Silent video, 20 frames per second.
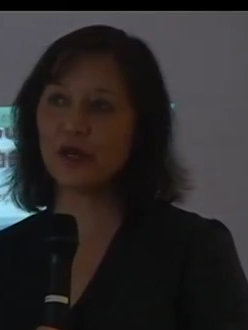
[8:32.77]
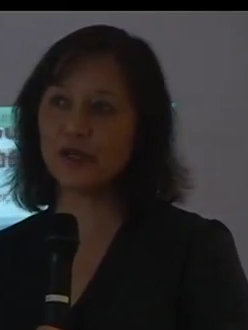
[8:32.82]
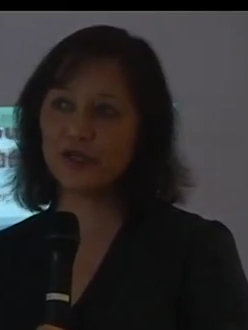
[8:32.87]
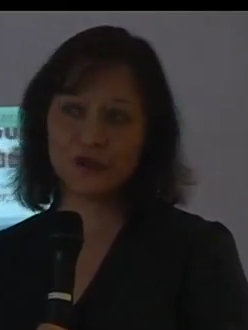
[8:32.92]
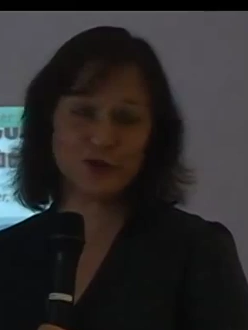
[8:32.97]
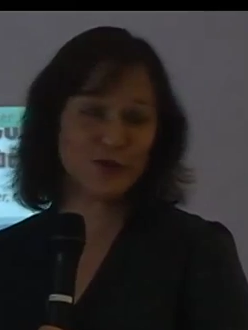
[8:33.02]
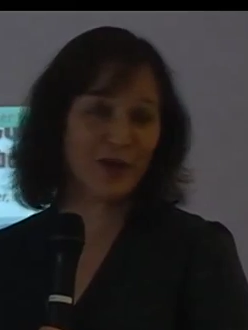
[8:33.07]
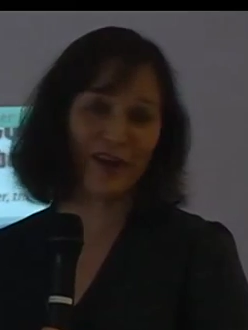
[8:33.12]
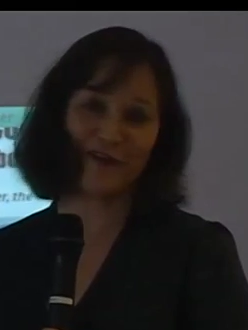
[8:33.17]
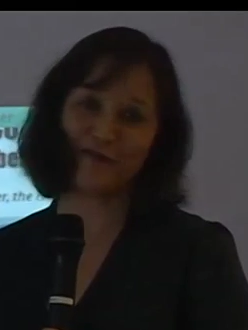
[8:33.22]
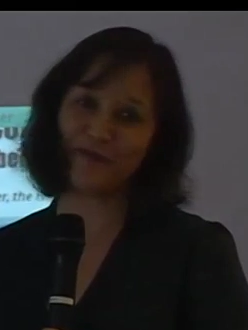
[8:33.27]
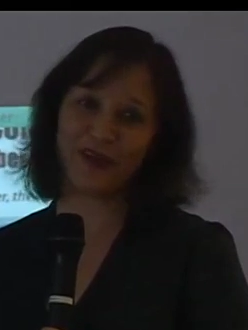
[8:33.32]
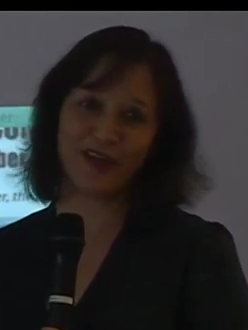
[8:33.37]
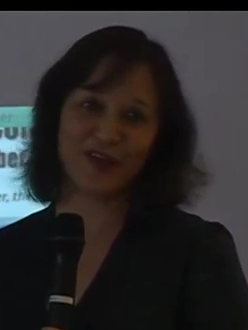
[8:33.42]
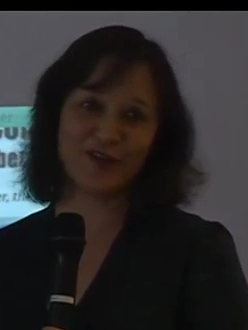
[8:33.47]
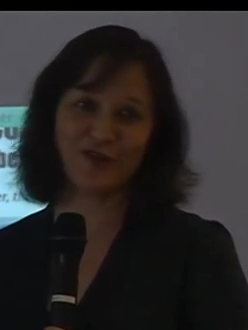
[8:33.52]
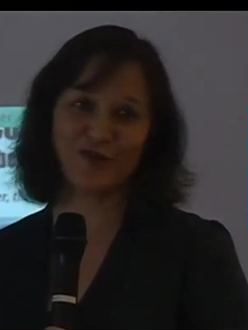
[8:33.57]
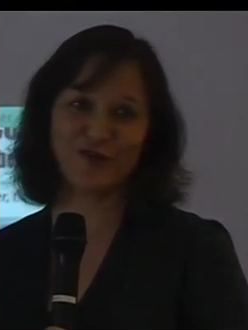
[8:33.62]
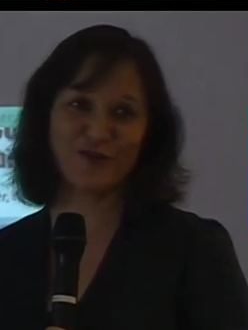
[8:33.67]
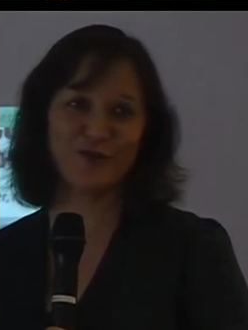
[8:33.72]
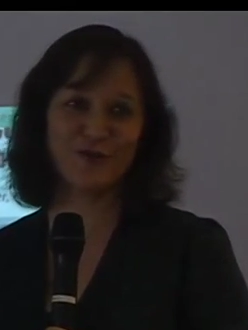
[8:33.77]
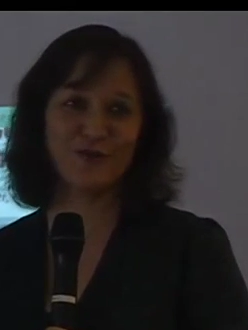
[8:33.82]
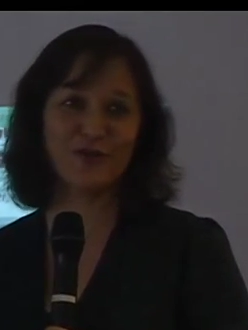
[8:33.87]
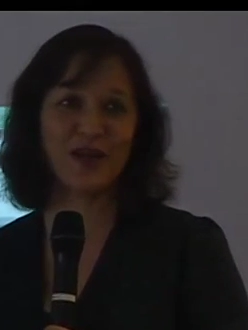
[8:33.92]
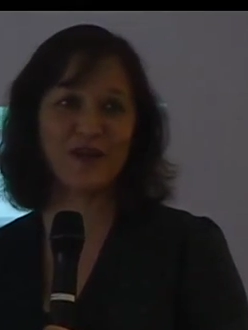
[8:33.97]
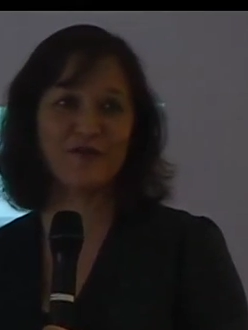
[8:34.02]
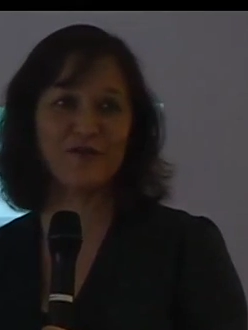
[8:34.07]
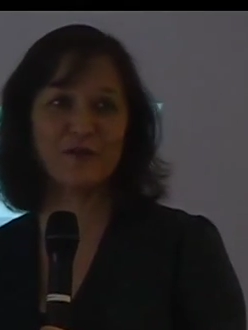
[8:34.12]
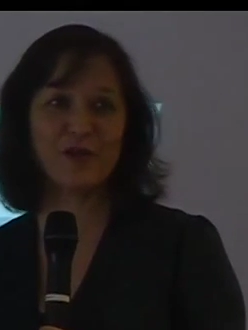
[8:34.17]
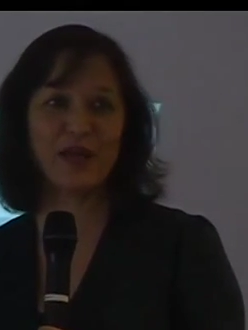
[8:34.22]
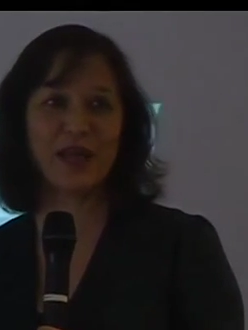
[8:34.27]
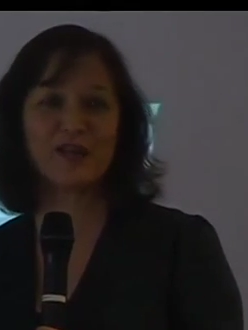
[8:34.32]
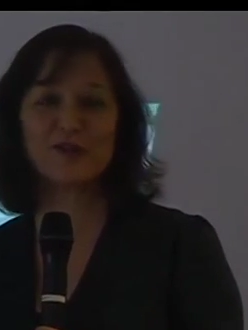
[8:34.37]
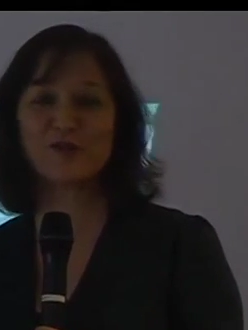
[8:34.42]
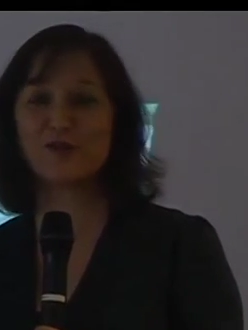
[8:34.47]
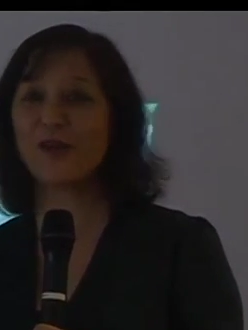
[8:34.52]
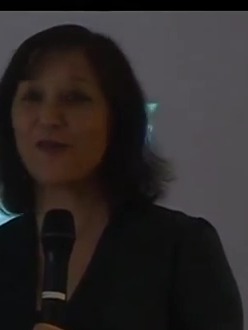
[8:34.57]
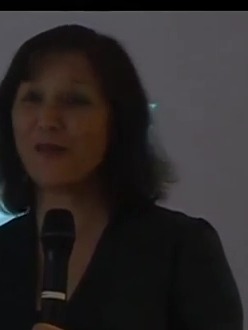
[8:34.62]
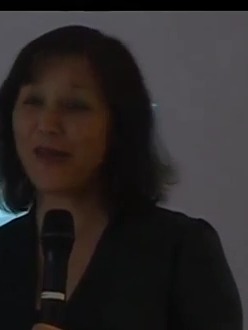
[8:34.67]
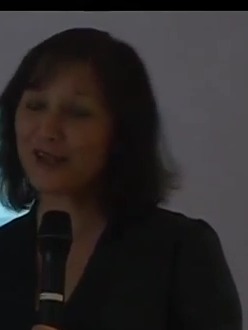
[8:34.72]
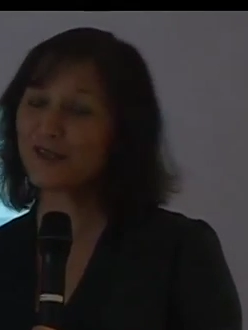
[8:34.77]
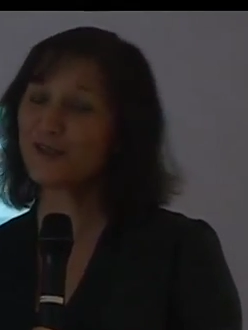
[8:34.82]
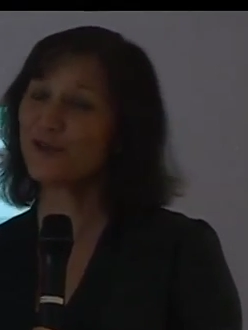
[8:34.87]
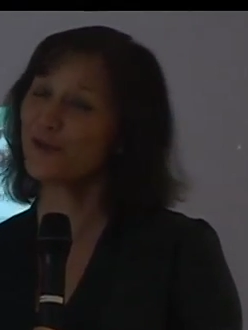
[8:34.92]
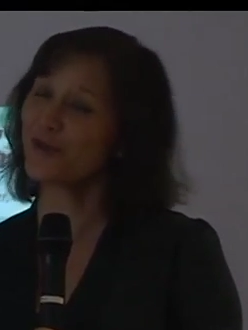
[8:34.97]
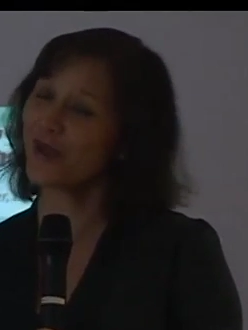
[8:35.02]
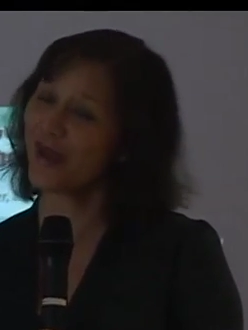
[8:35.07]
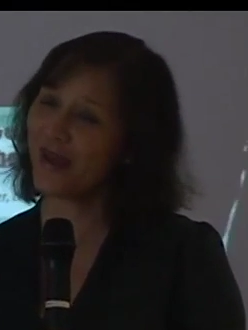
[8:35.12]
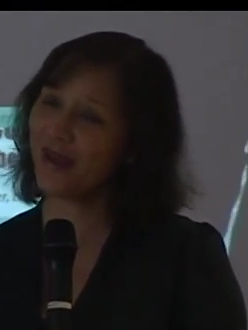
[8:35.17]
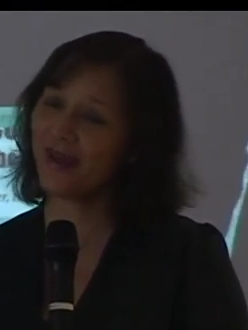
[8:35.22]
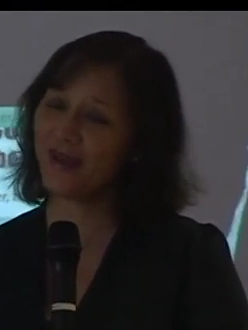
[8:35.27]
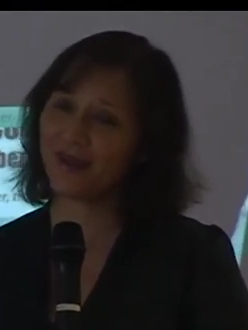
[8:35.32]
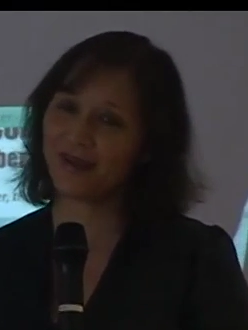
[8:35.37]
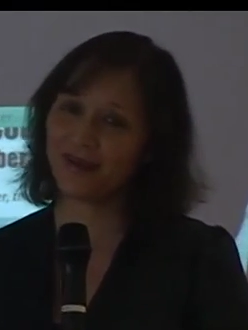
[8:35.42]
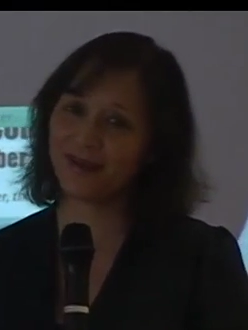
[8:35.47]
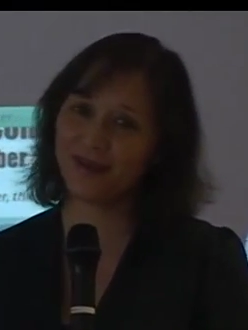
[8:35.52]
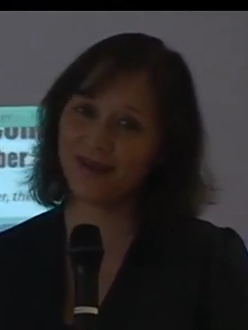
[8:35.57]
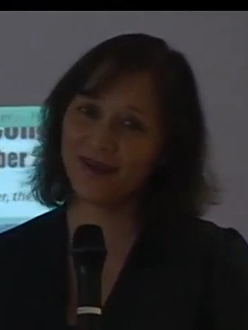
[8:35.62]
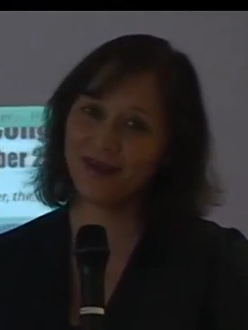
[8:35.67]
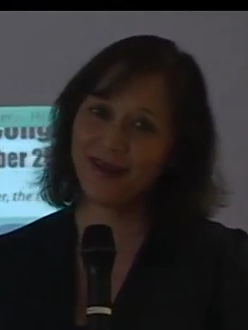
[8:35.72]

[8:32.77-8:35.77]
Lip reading: I do have patients who die from cancer, and that's okay.